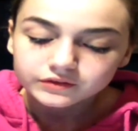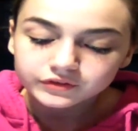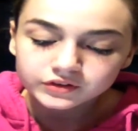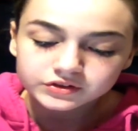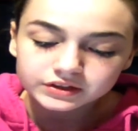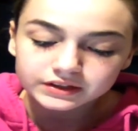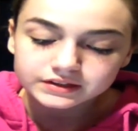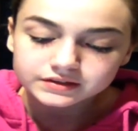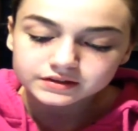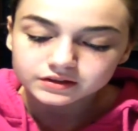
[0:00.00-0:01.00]
Fusion
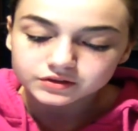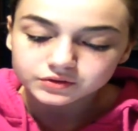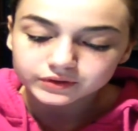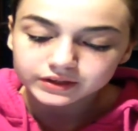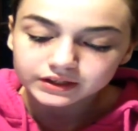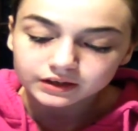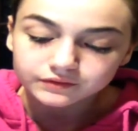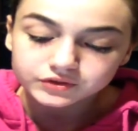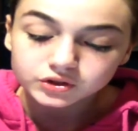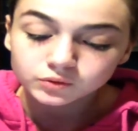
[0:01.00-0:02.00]
is the joining
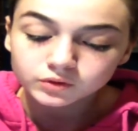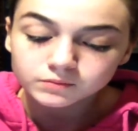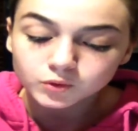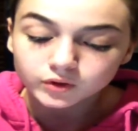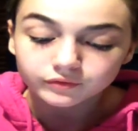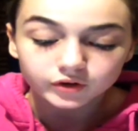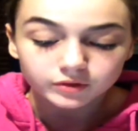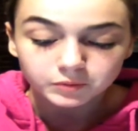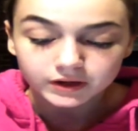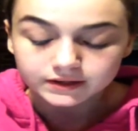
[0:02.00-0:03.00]
of two or more
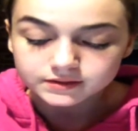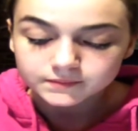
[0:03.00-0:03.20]
vertebrae.